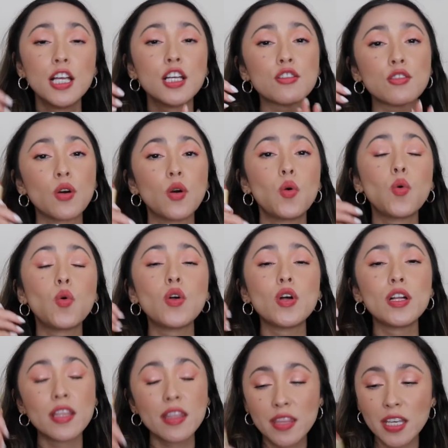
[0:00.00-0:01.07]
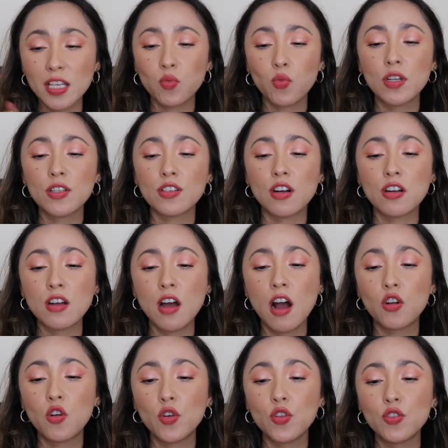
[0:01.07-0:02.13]
So these ones are
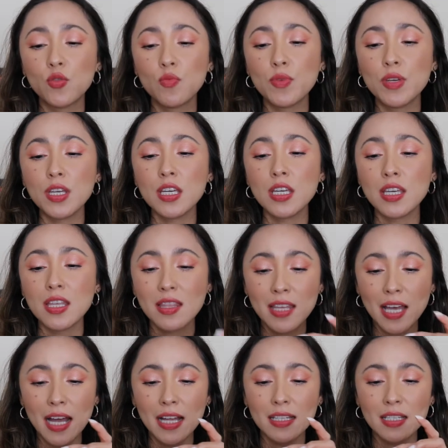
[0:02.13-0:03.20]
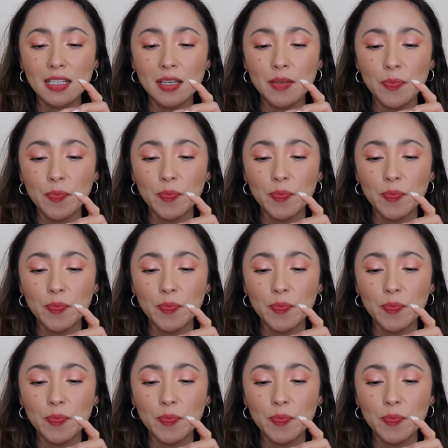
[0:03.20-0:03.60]
not going to be that,